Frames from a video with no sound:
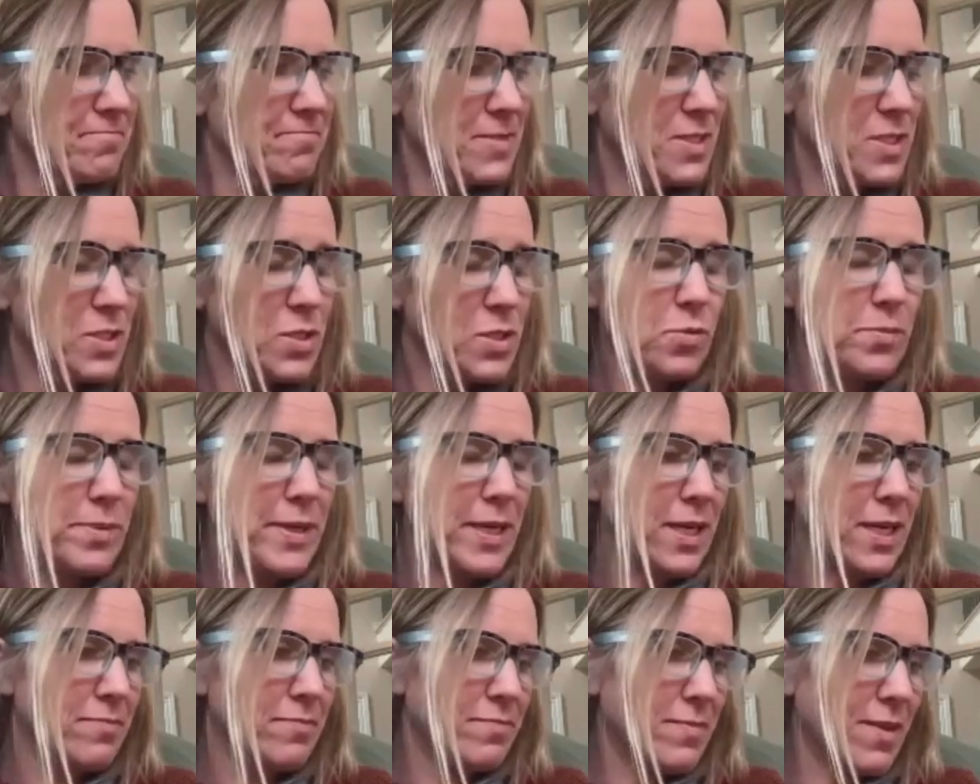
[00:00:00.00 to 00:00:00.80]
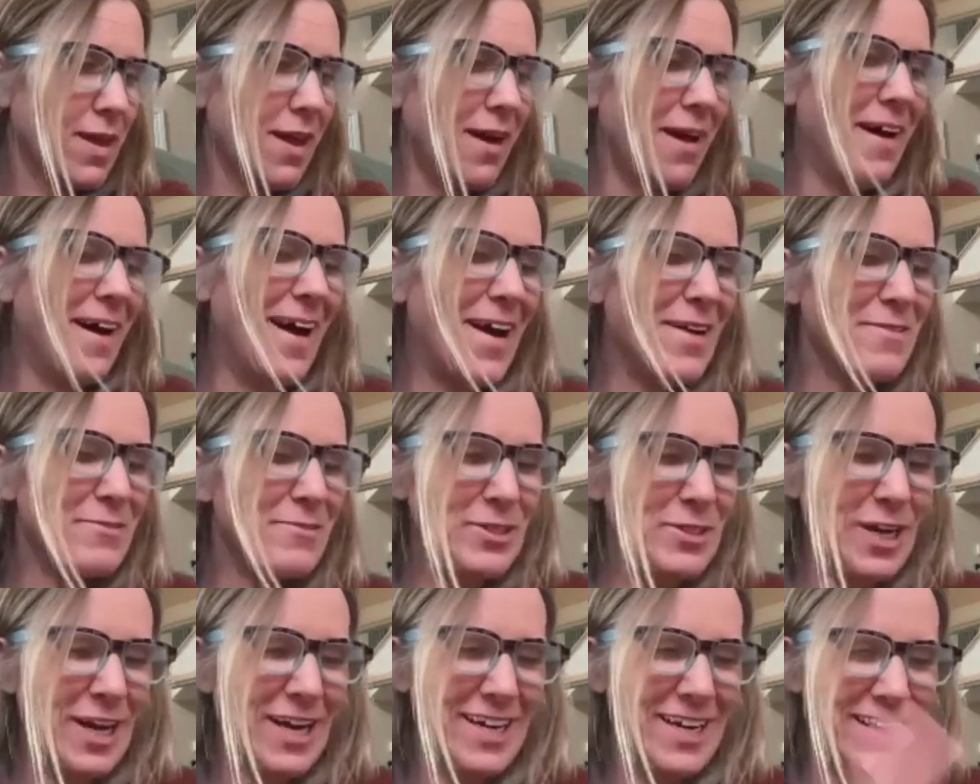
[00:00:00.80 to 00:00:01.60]
So many.
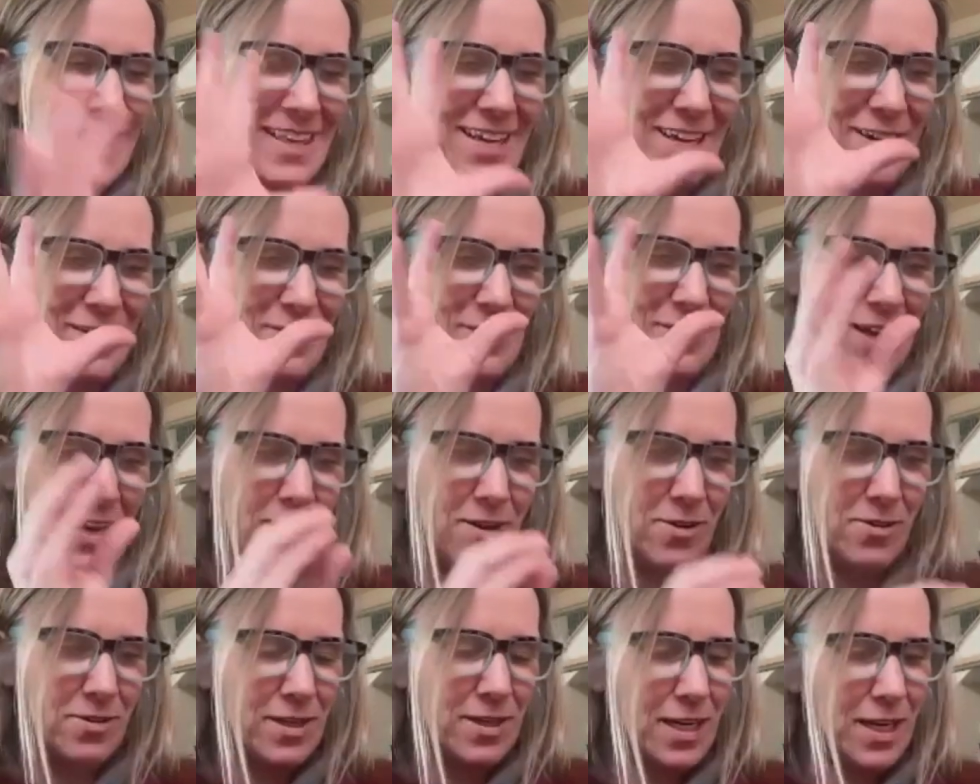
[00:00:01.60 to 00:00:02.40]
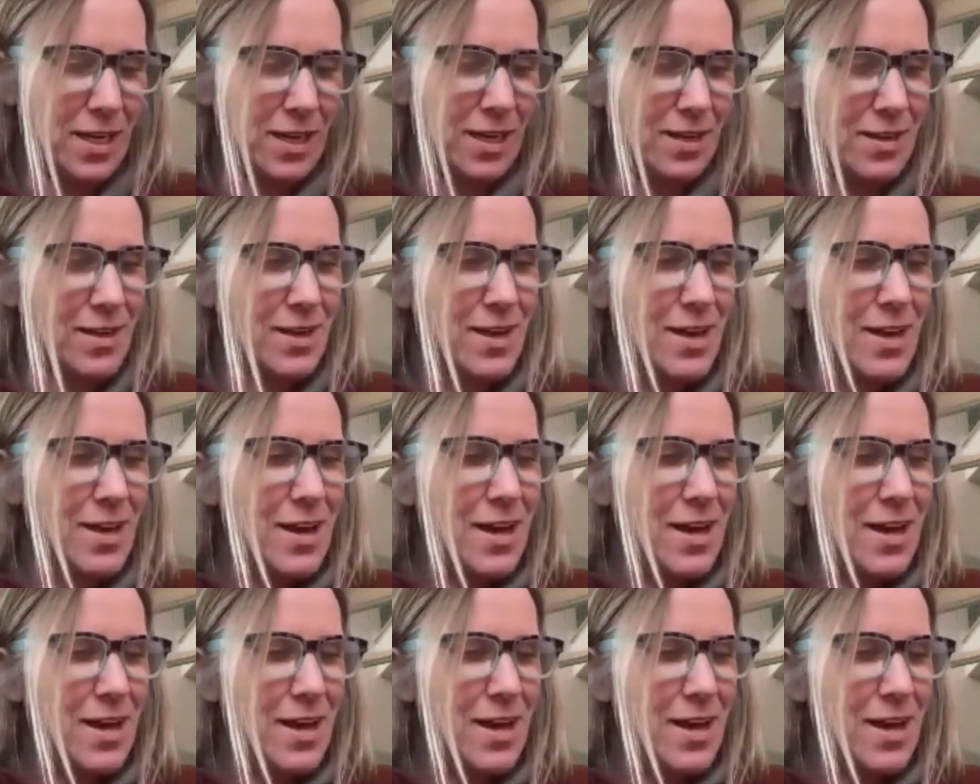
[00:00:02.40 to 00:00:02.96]
I'm trying to think, okay, hone it in.